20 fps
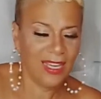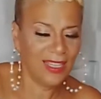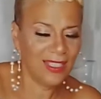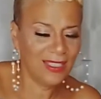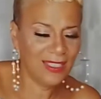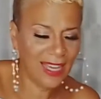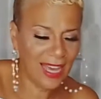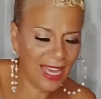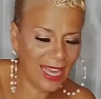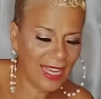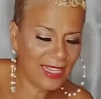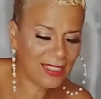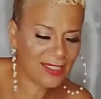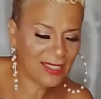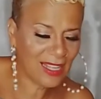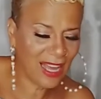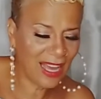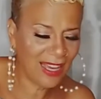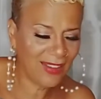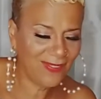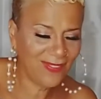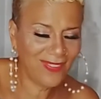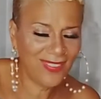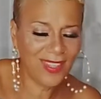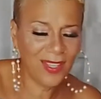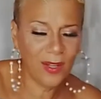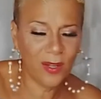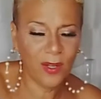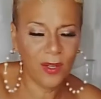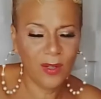Yes, I
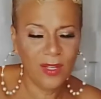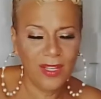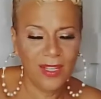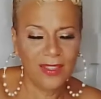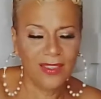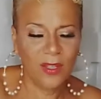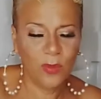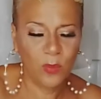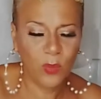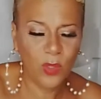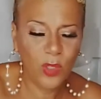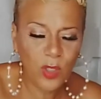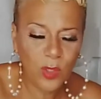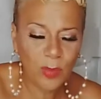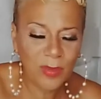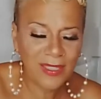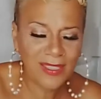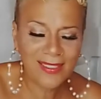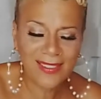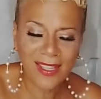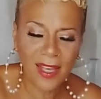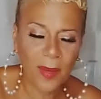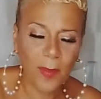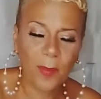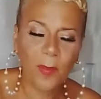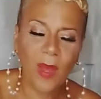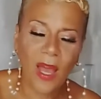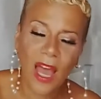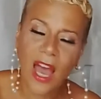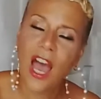feel there will be
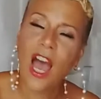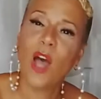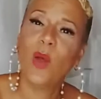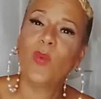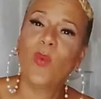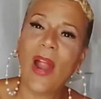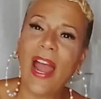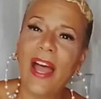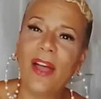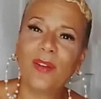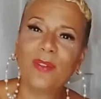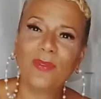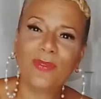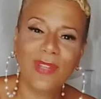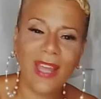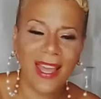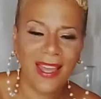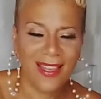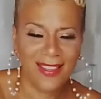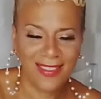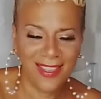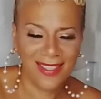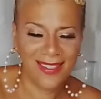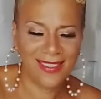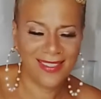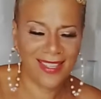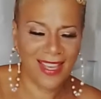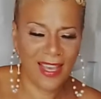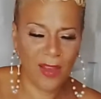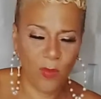some around that
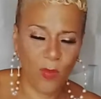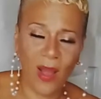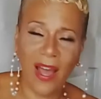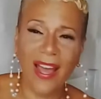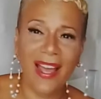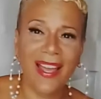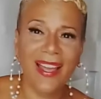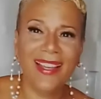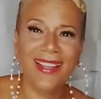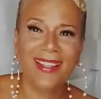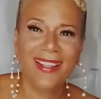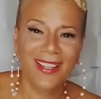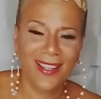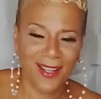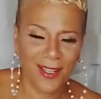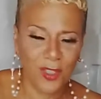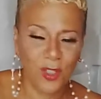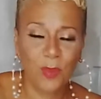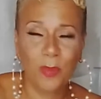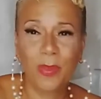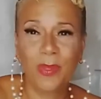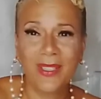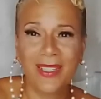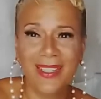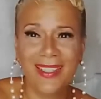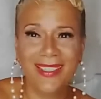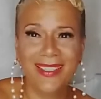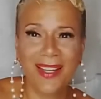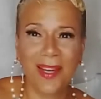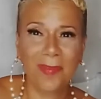say, why are you
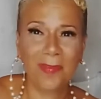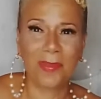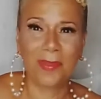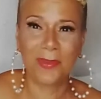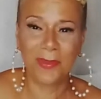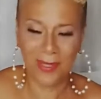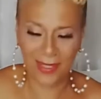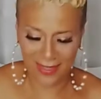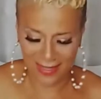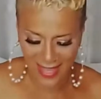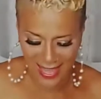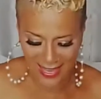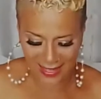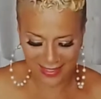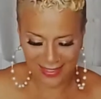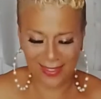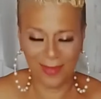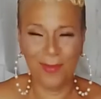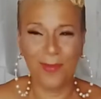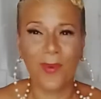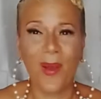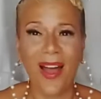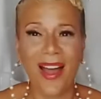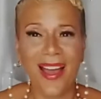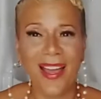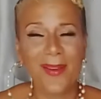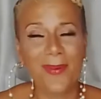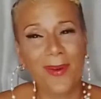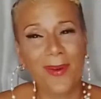putting up with that? And why?